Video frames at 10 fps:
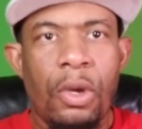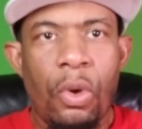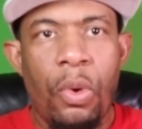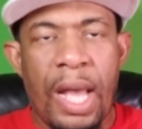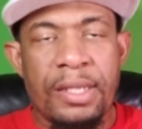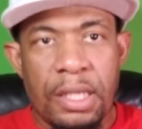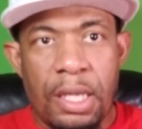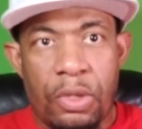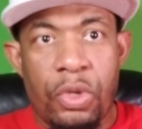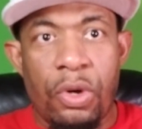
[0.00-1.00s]
who has,
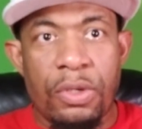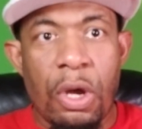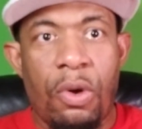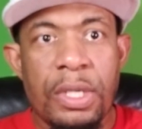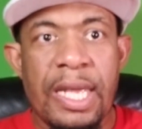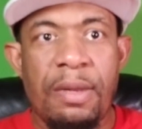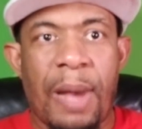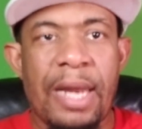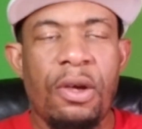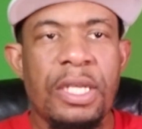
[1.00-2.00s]
you don't know
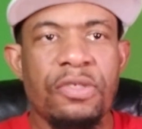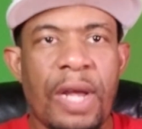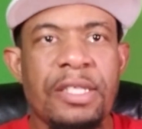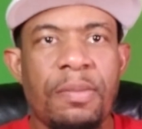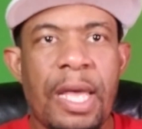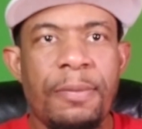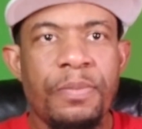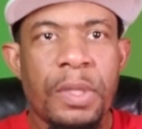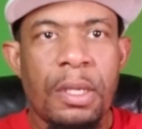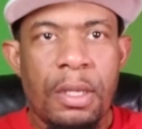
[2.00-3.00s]
anybody on his resume,
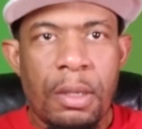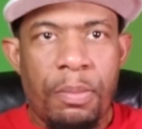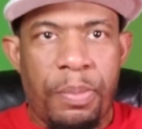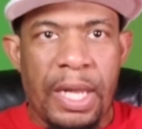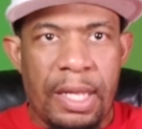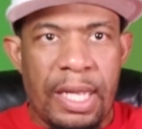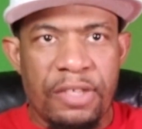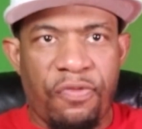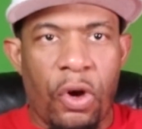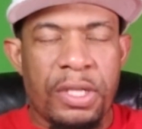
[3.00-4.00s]
but he's
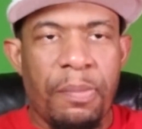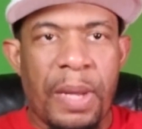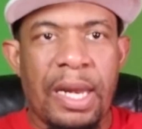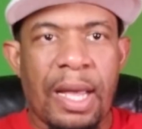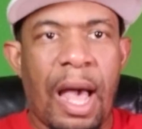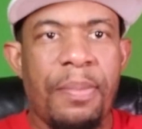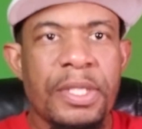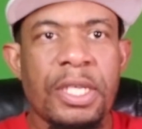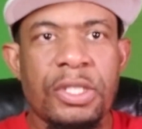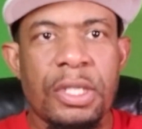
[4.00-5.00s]
fought the better
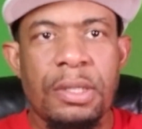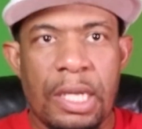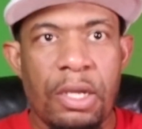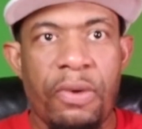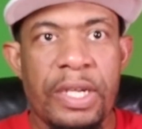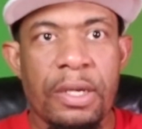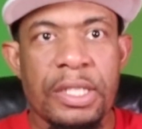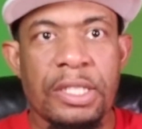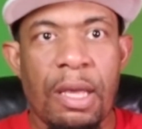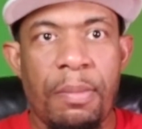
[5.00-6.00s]
competition in
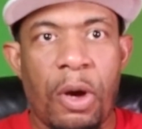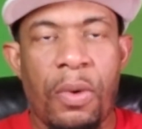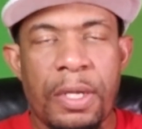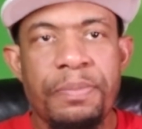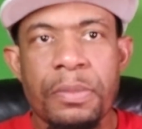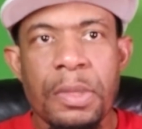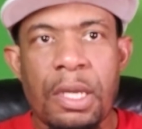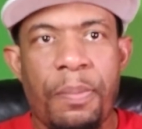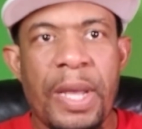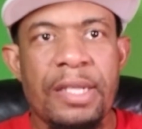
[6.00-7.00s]
Yuriorkis Gamboa
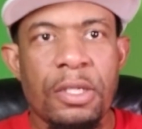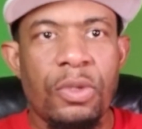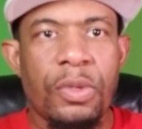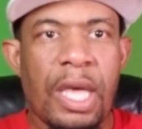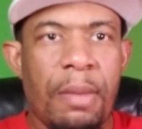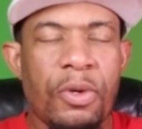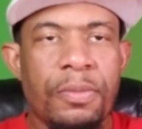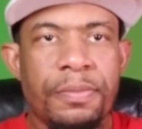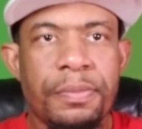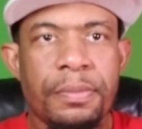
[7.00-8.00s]
compared to Luke Campbell.
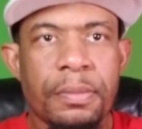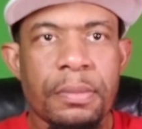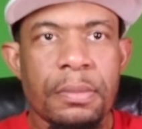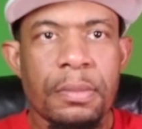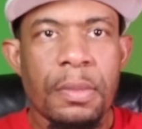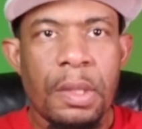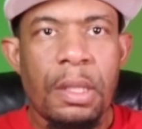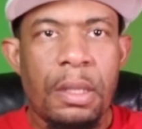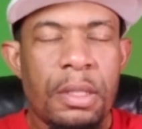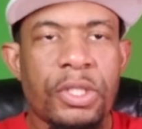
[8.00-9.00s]

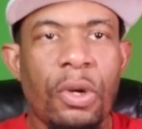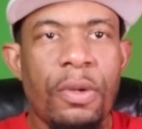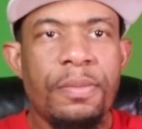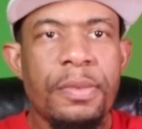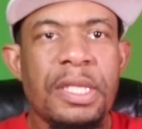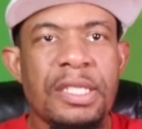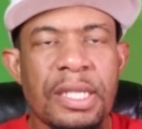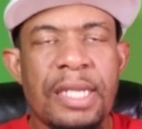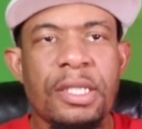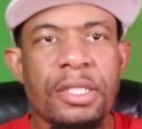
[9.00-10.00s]
So this
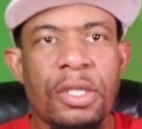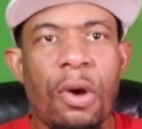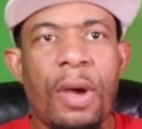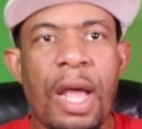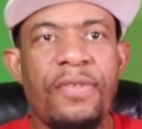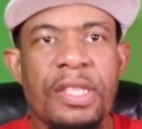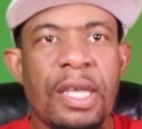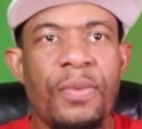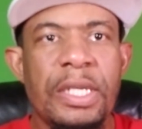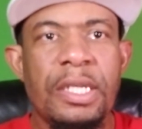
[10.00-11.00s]
lets us know
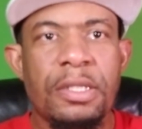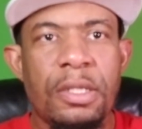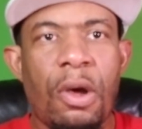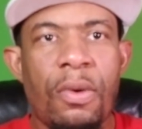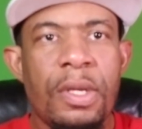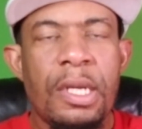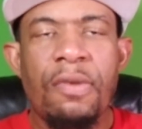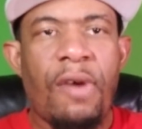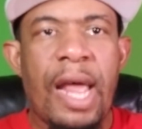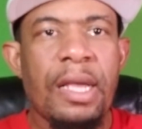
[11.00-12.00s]
everything we need to know.
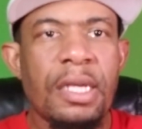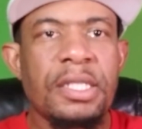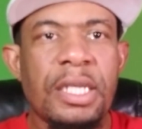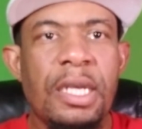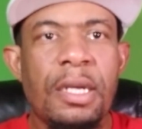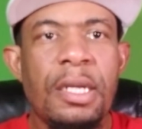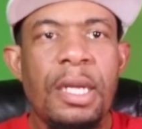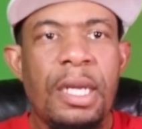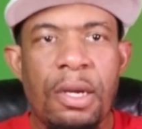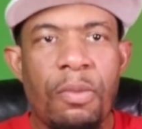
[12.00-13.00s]
Ryan Garcia,
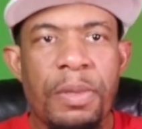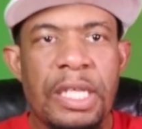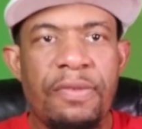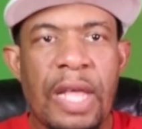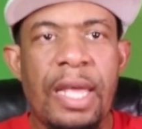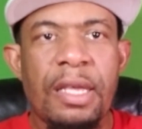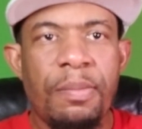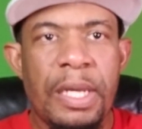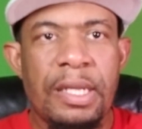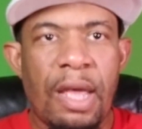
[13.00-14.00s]
he don't believe that he could
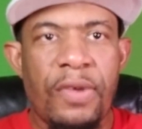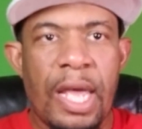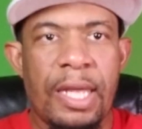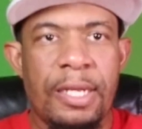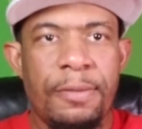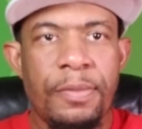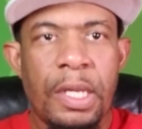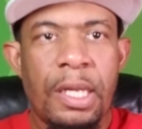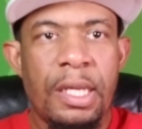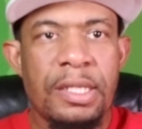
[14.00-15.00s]
beat Devin Haney.
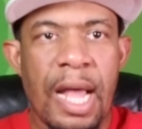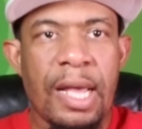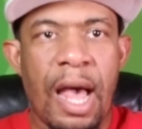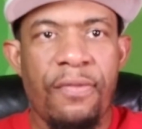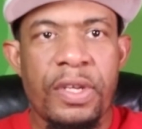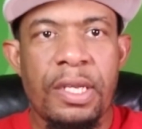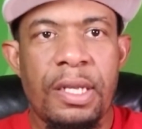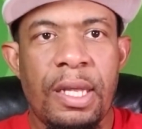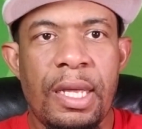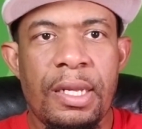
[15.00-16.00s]
He's not confident
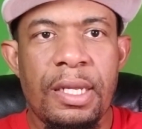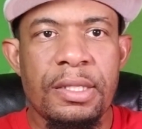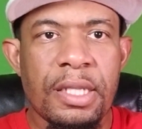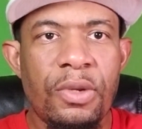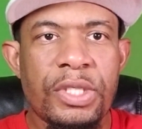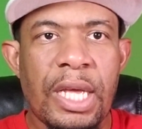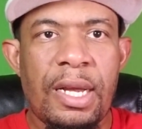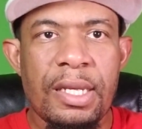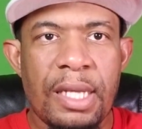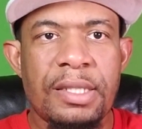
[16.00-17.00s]
in his skill set
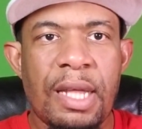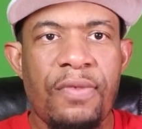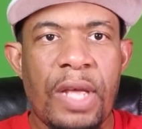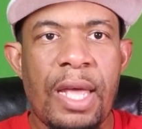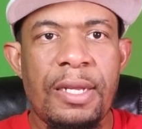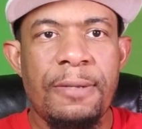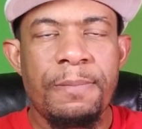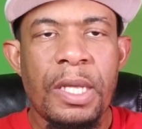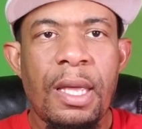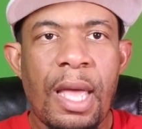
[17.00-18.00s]
against Devin Haney.
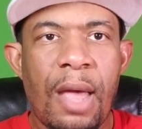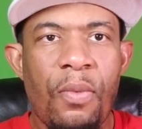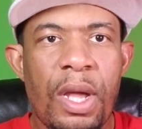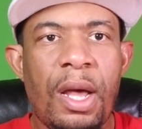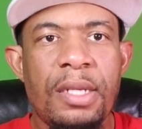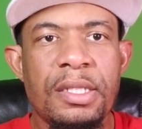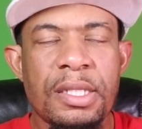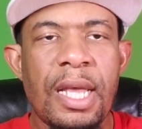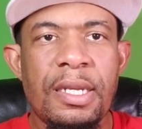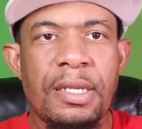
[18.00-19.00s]
And we're
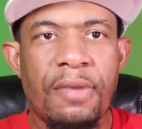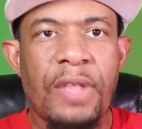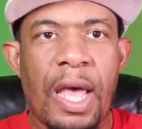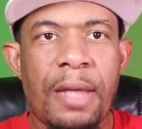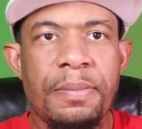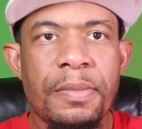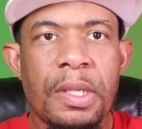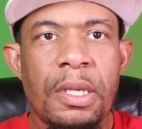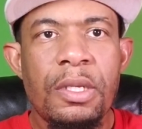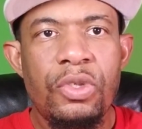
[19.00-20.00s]
understanding of that.
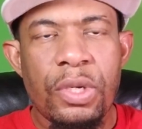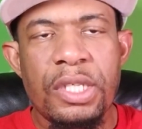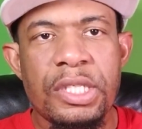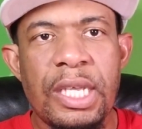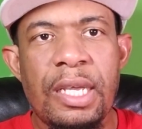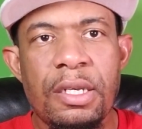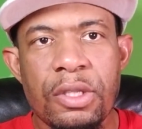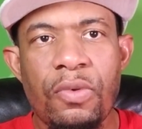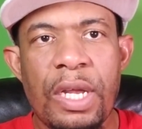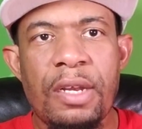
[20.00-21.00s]
You can see in
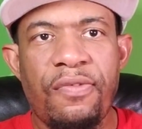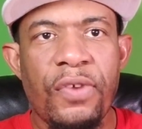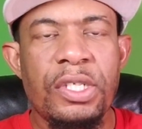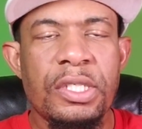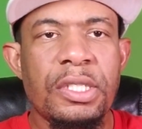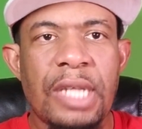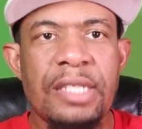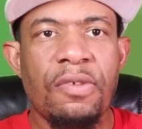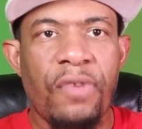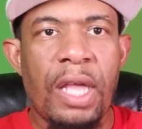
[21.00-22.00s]
3 of the footages
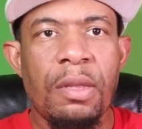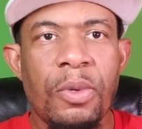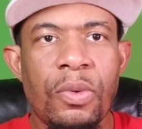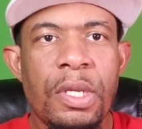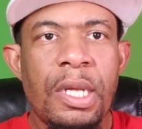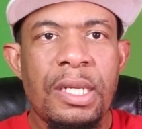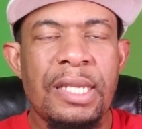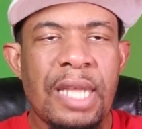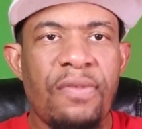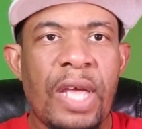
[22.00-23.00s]
that's available
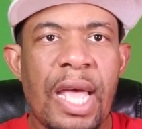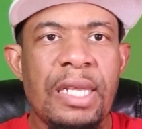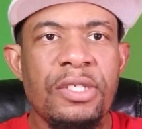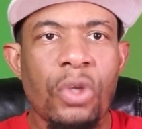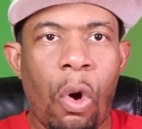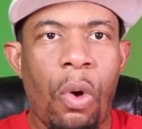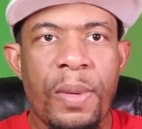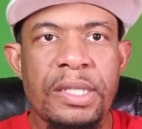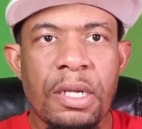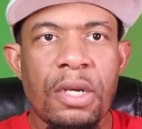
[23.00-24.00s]
that Devin Haney's always the